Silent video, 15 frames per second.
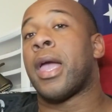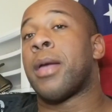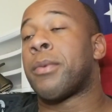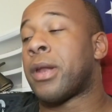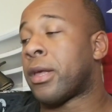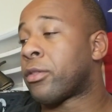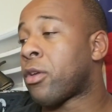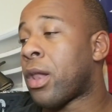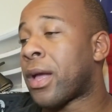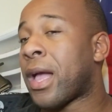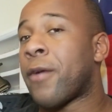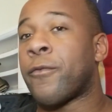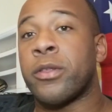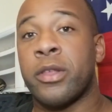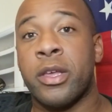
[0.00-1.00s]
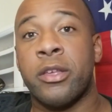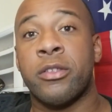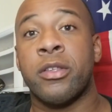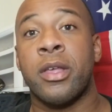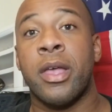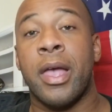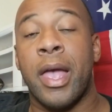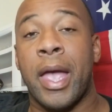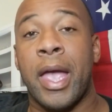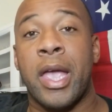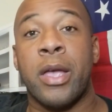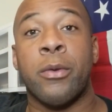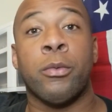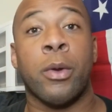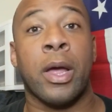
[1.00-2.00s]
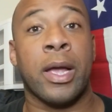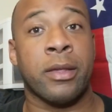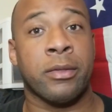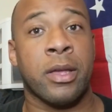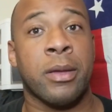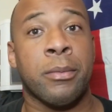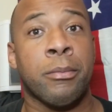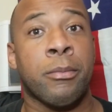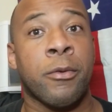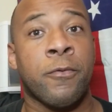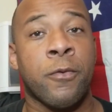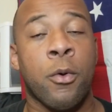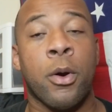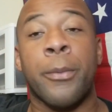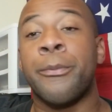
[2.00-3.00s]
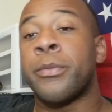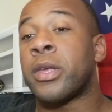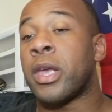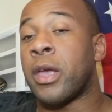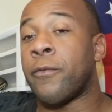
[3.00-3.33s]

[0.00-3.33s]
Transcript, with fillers: Hey, but that's all I got for this. Hey, like I say before,